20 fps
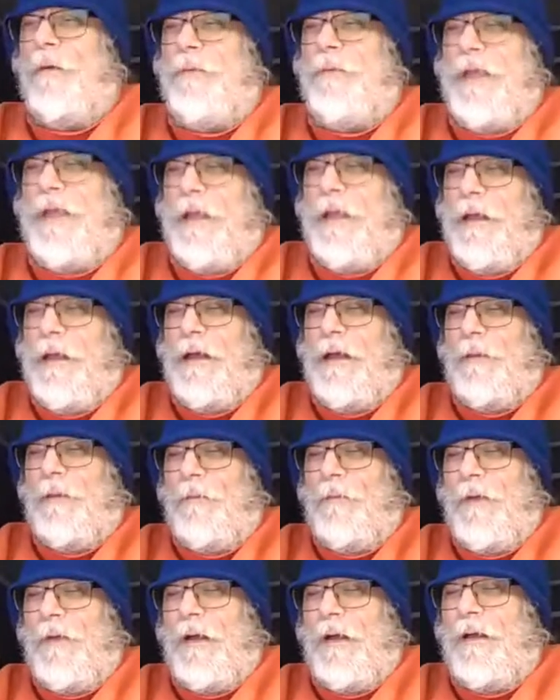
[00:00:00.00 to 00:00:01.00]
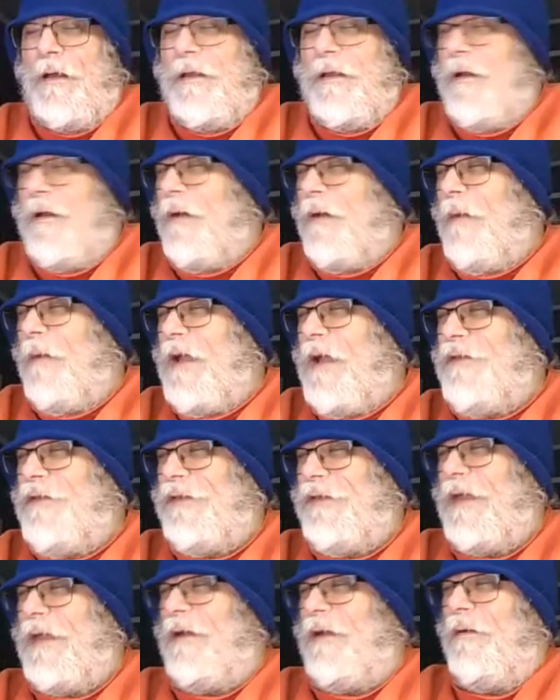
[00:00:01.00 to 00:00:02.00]
p.m. On, on my
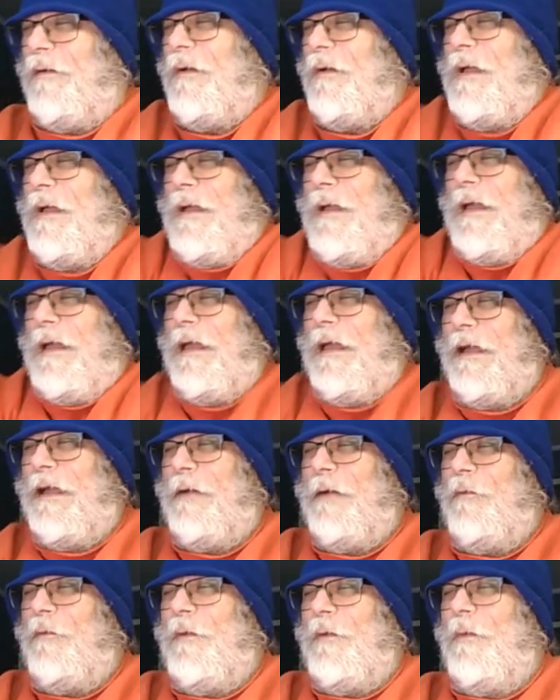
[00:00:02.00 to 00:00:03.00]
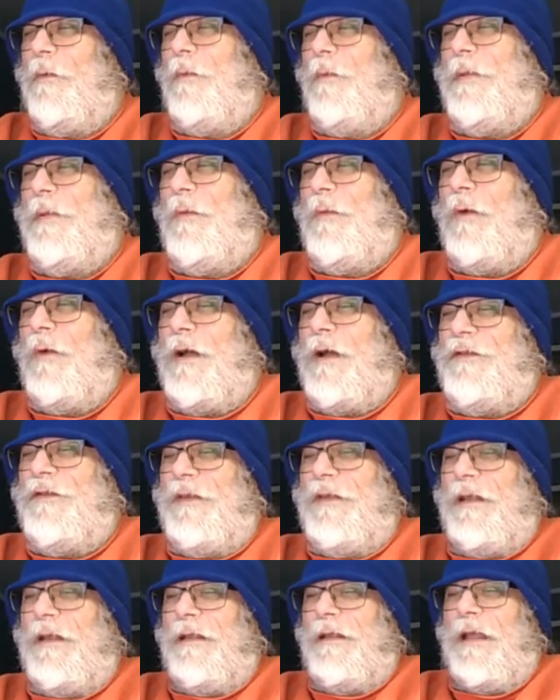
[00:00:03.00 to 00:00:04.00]
channel, and we will be
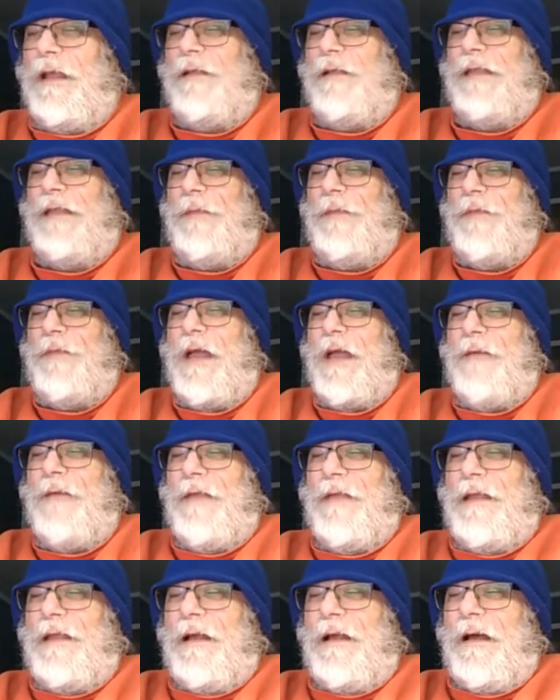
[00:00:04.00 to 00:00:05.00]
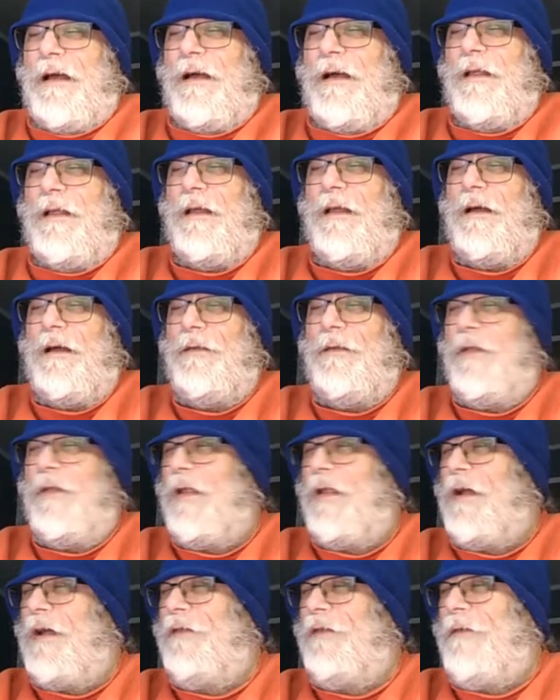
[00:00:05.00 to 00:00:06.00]
watching and, and deep diving on uh, the
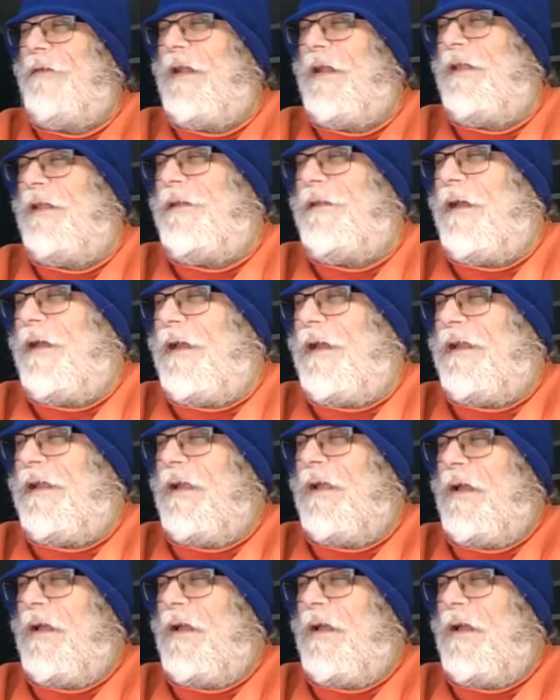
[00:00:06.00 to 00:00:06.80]
Lost Valentine